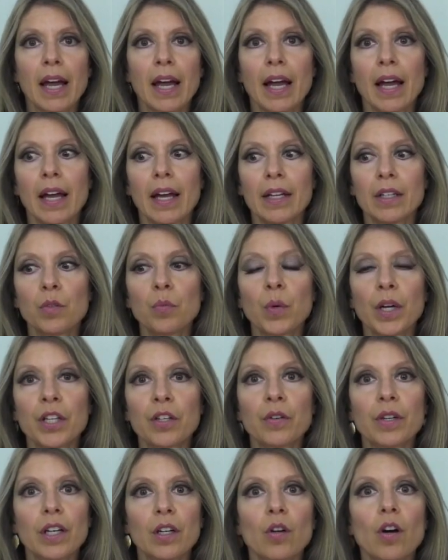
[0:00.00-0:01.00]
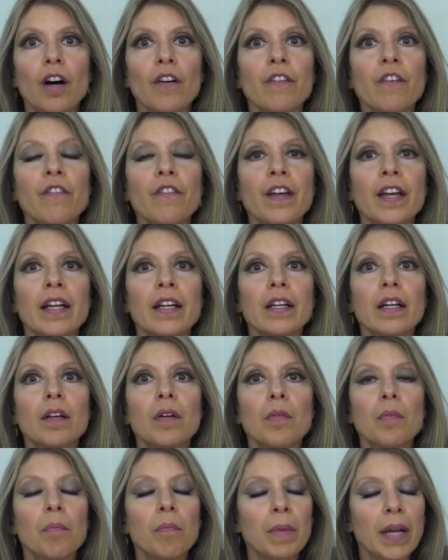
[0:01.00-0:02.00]
And when you get off of it,
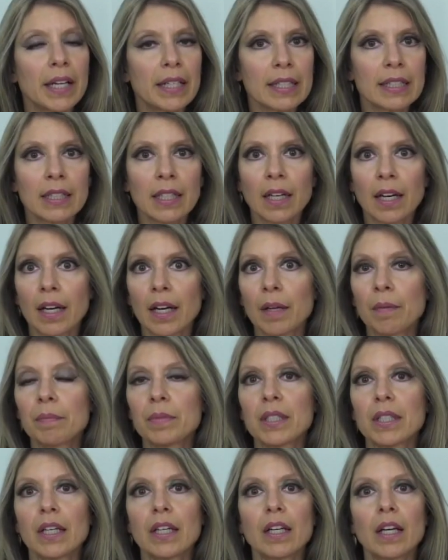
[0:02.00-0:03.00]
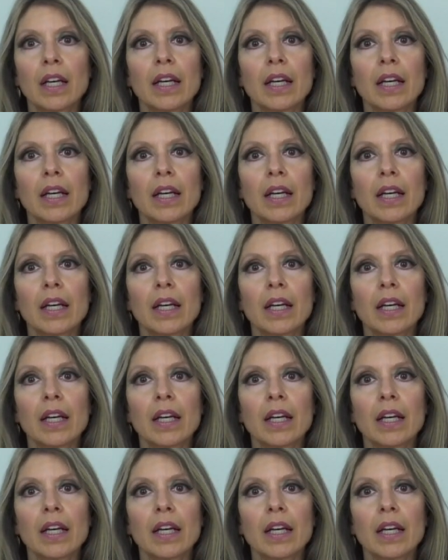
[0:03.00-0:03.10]
many times